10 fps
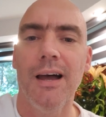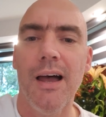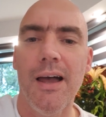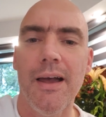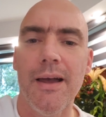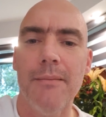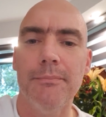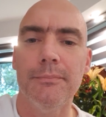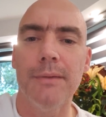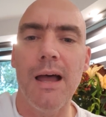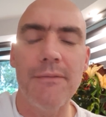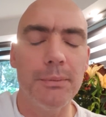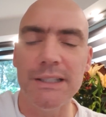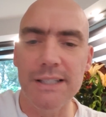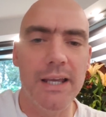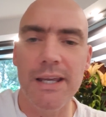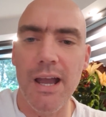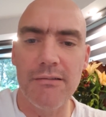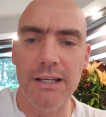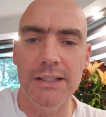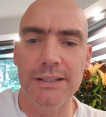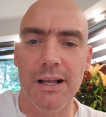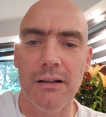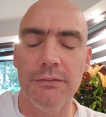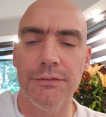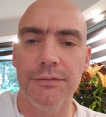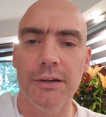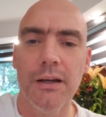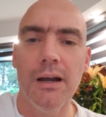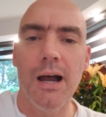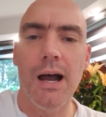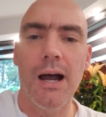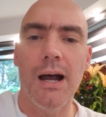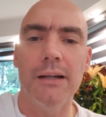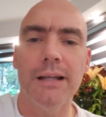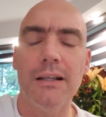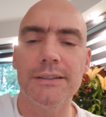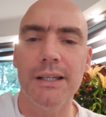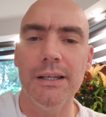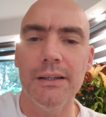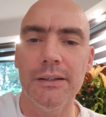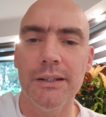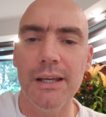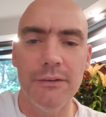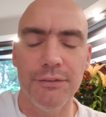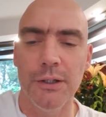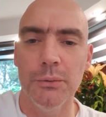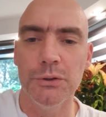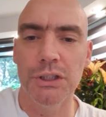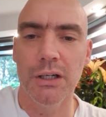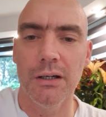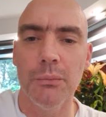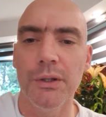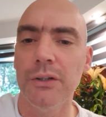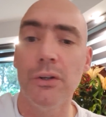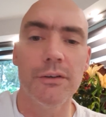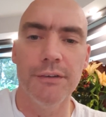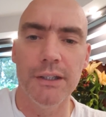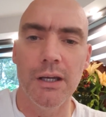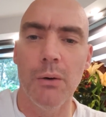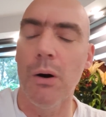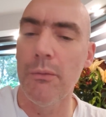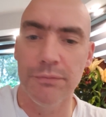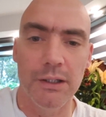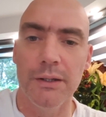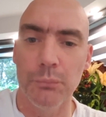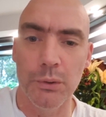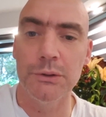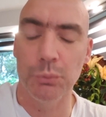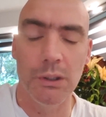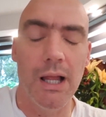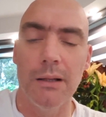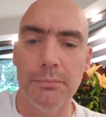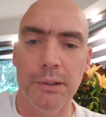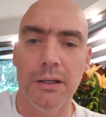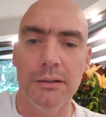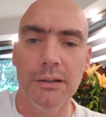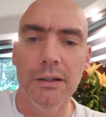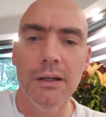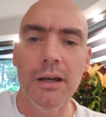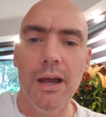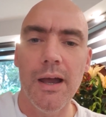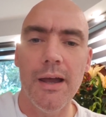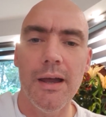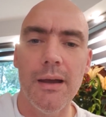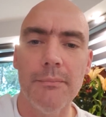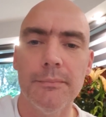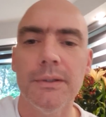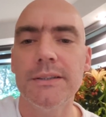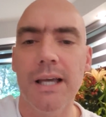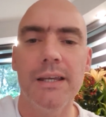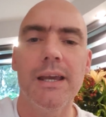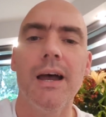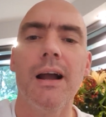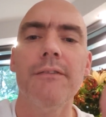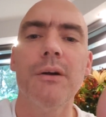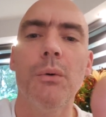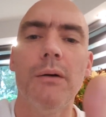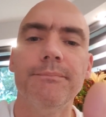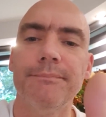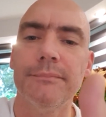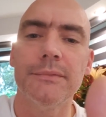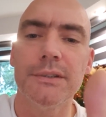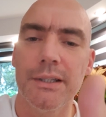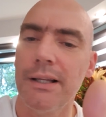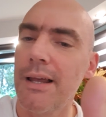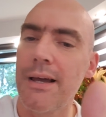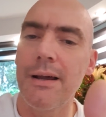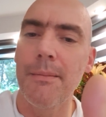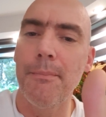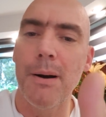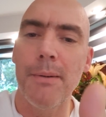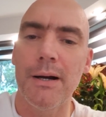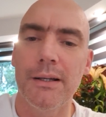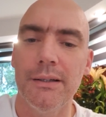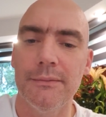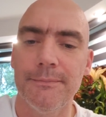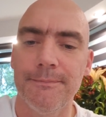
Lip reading: everybody, take care of yourself, and I'll see you in the near future with another video, hopefully, which will help you. Take care, everyone. See you later. Bye-bye.